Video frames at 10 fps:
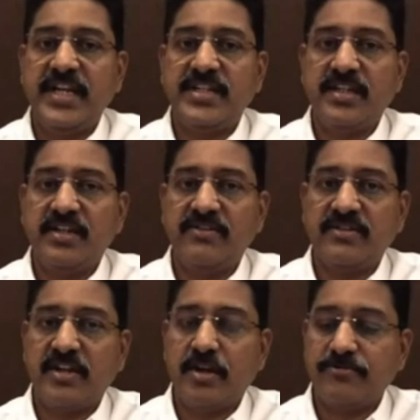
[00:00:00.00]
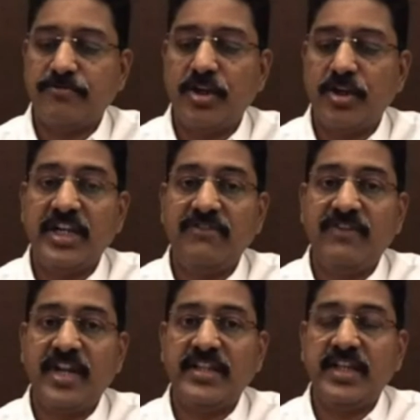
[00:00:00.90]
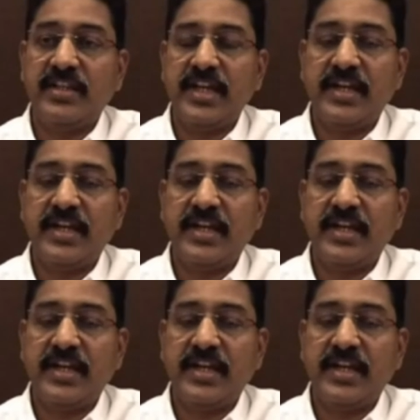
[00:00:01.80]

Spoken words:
There is a small shelf-like thing there.